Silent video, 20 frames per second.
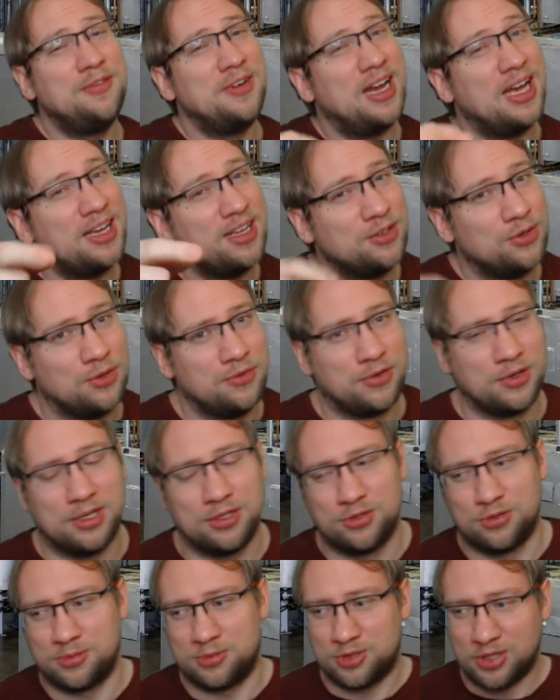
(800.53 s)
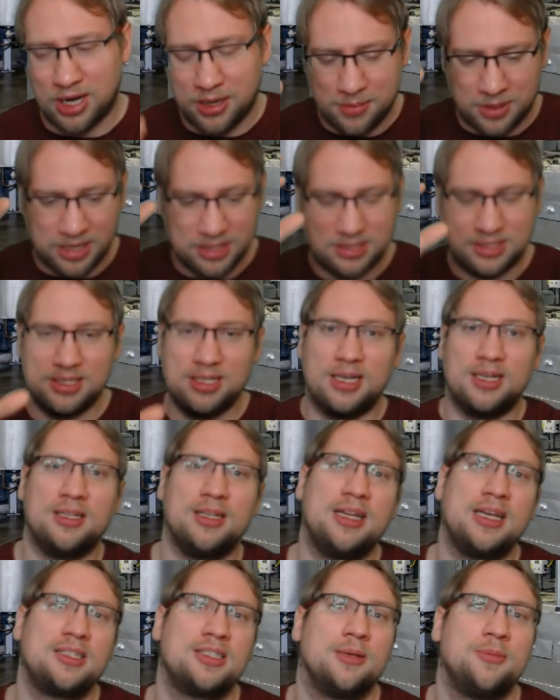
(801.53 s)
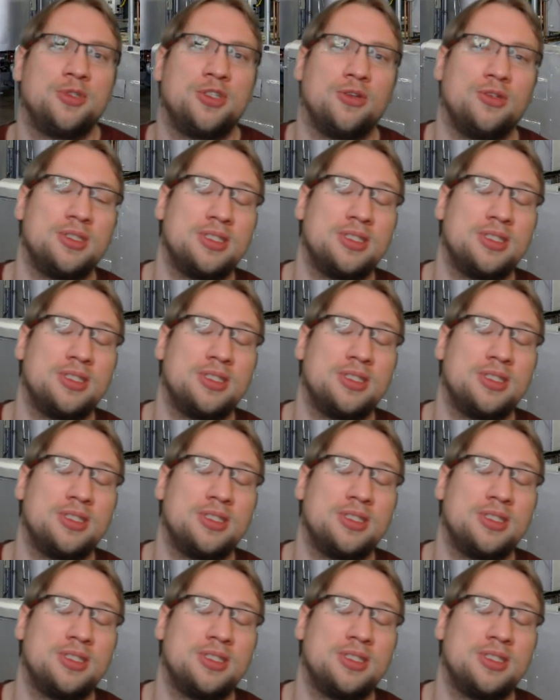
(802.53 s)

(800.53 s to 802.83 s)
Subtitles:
a like. Don't forget to subscribe. I'll see you in the next episode.